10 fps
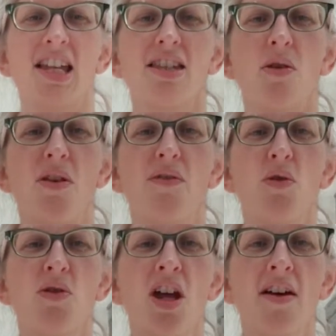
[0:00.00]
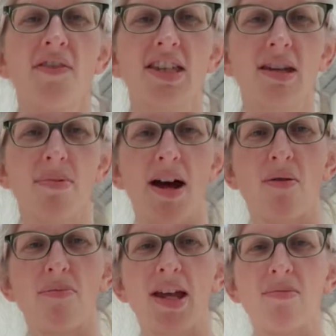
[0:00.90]
So if you're nervous
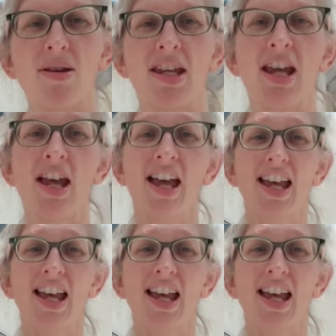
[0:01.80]
about baby